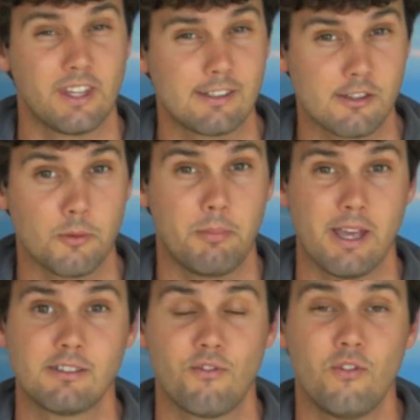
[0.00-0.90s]
That's their
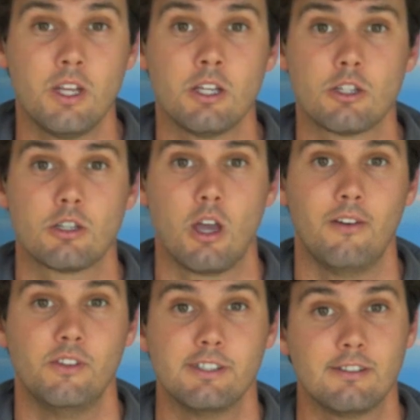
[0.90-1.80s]
best finish
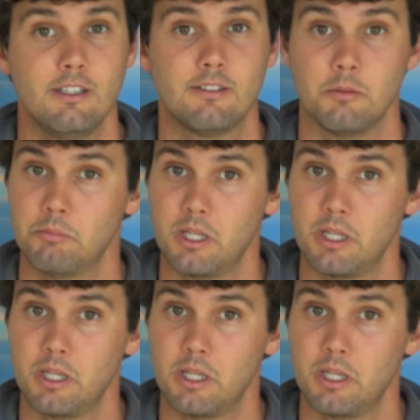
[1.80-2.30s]
of the season,